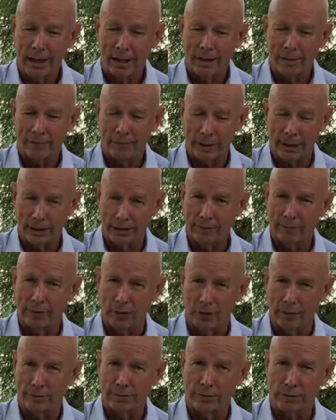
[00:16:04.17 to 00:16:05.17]
I've been
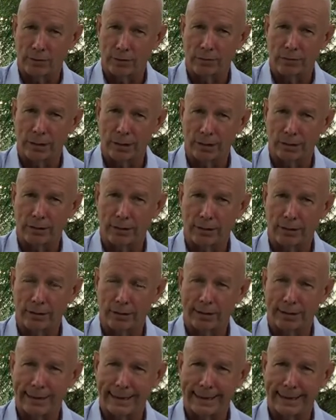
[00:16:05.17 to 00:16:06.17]
involved as well
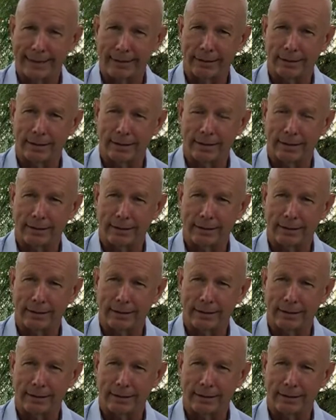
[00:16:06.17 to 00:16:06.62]
in